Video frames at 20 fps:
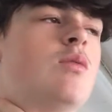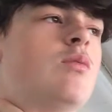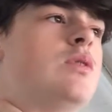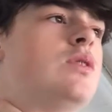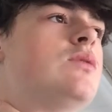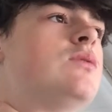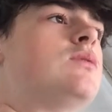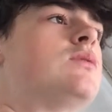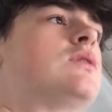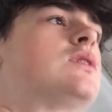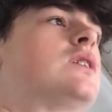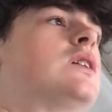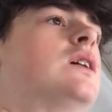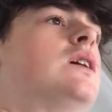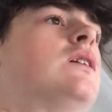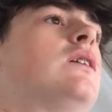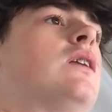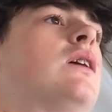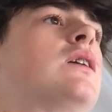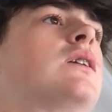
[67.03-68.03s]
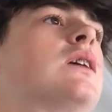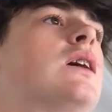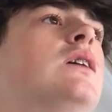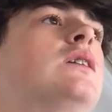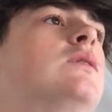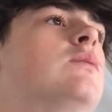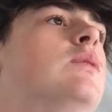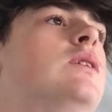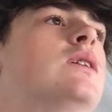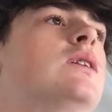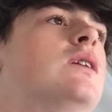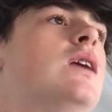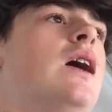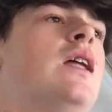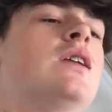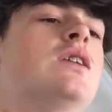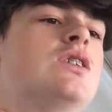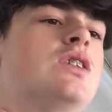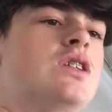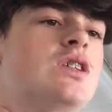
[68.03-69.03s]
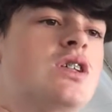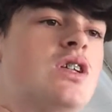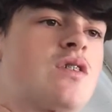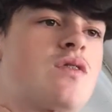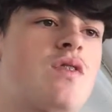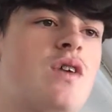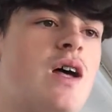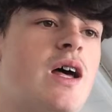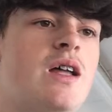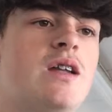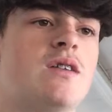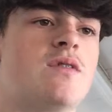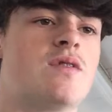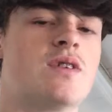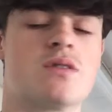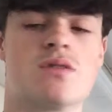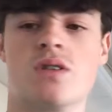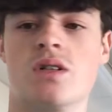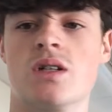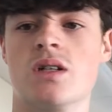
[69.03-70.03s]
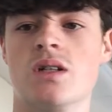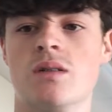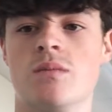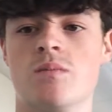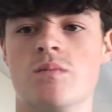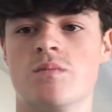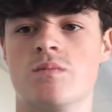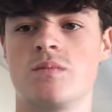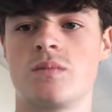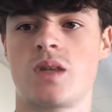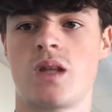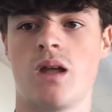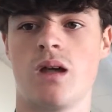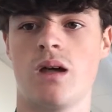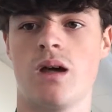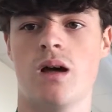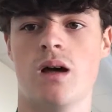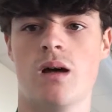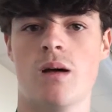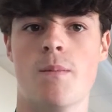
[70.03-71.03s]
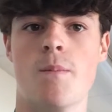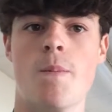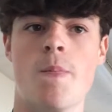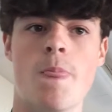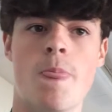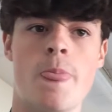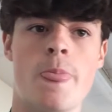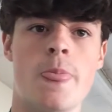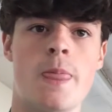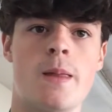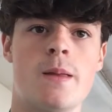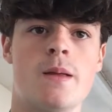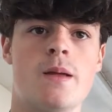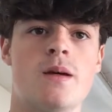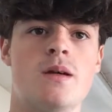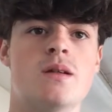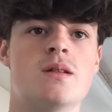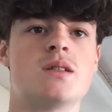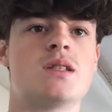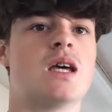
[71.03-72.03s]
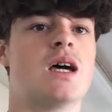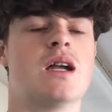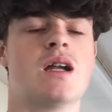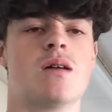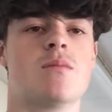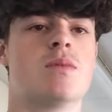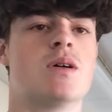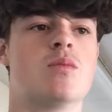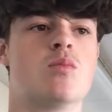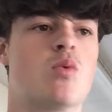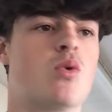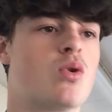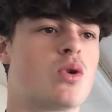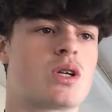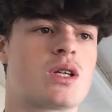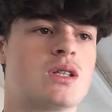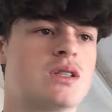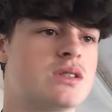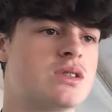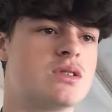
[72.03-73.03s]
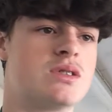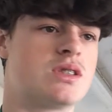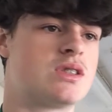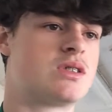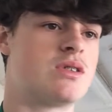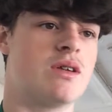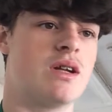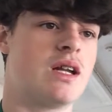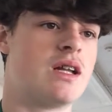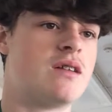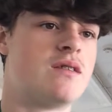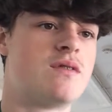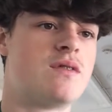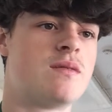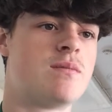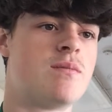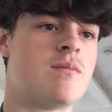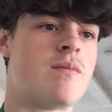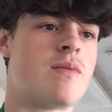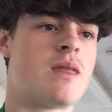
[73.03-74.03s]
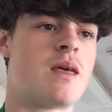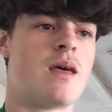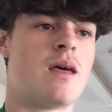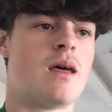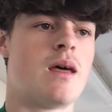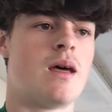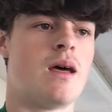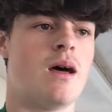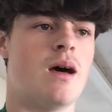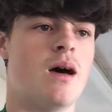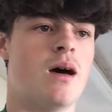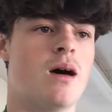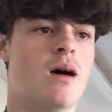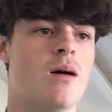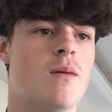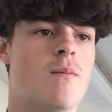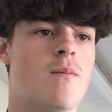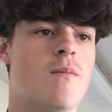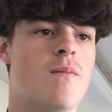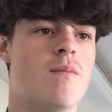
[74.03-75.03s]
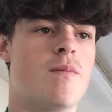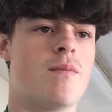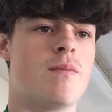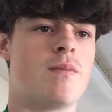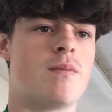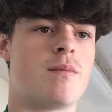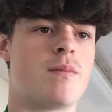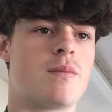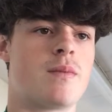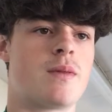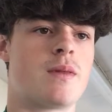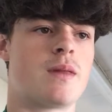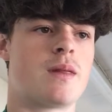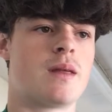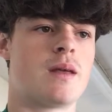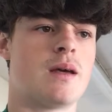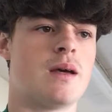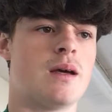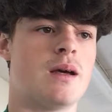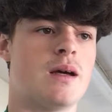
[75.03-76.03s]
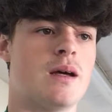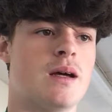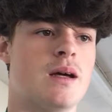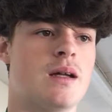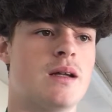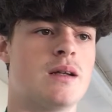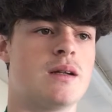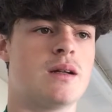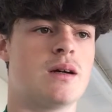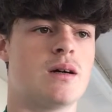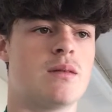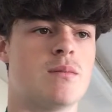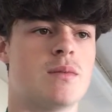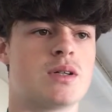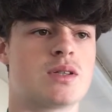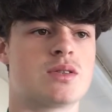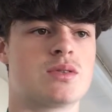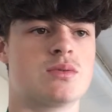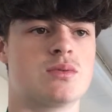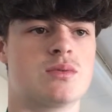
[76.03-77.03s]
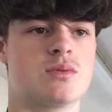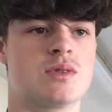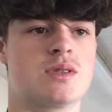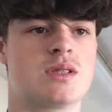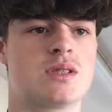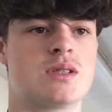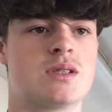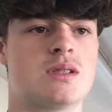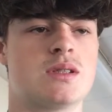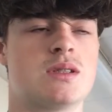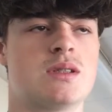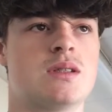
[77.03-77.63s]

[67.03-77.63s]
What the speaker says: We use like ATP and energy just for anything really, like getting out of bed, walking, just doing anything. And our muscles